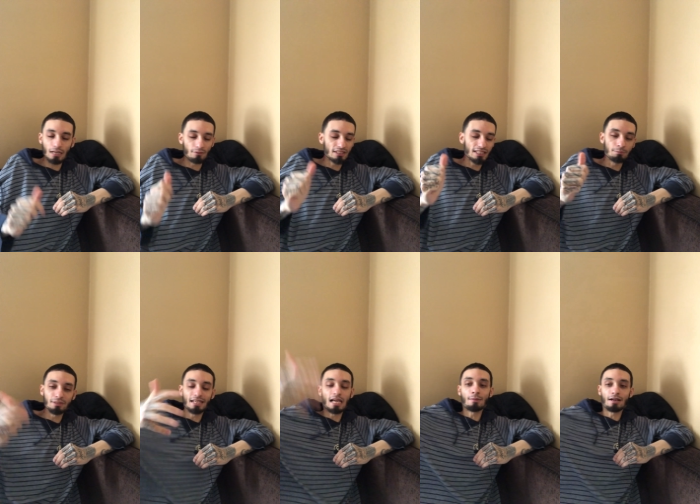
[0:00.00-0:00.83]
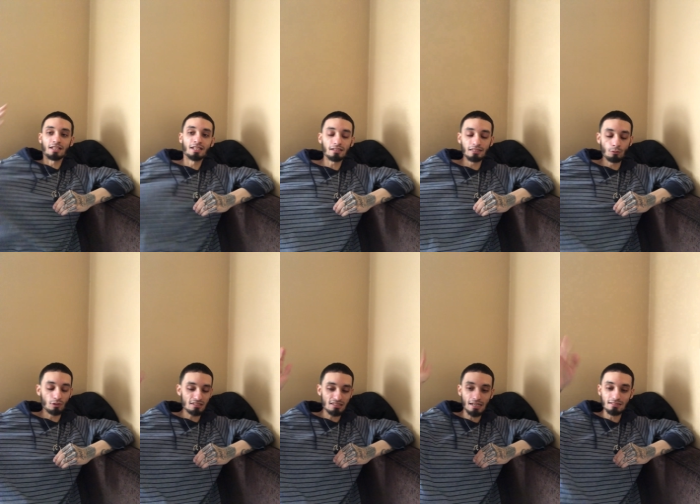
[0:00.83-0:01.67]
Everything became out of nothing, what
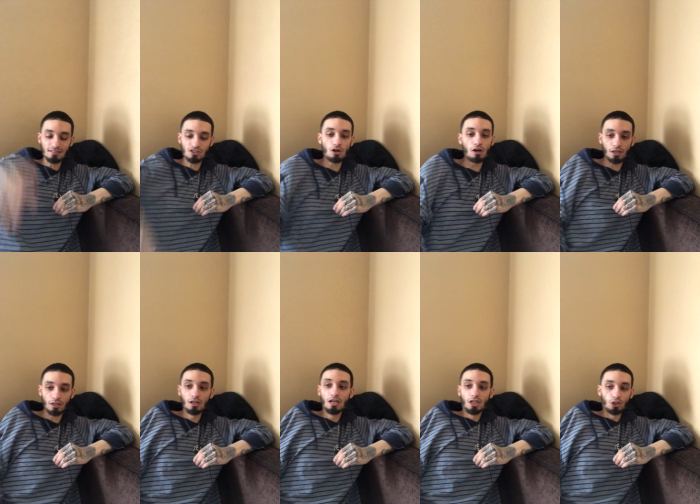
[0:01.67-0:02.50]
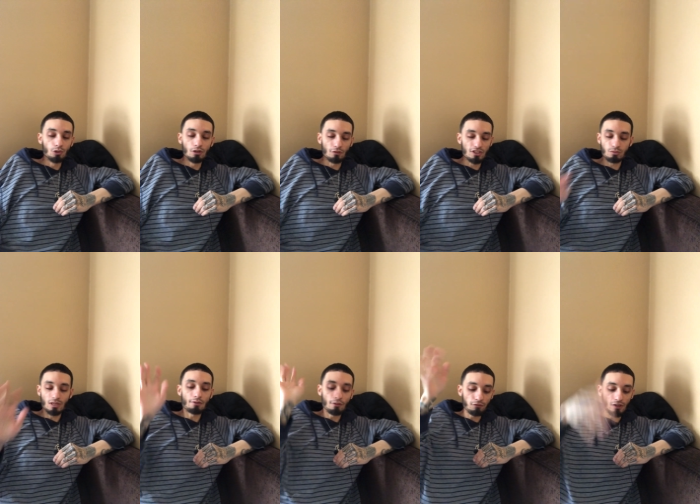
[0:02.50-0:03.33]
the scientists call the universe,
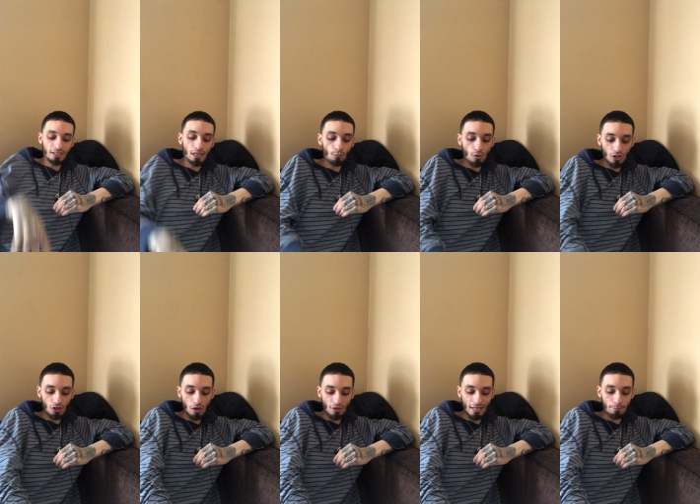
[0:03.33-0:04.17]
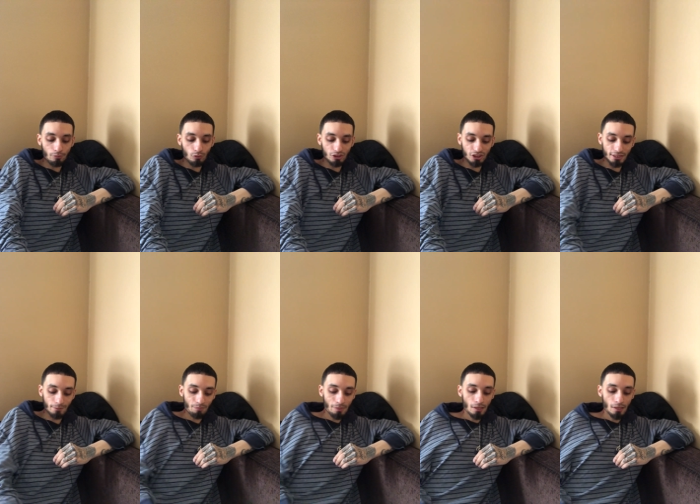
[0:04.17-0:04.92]
whatever the fuck y'all want to call that bullshit.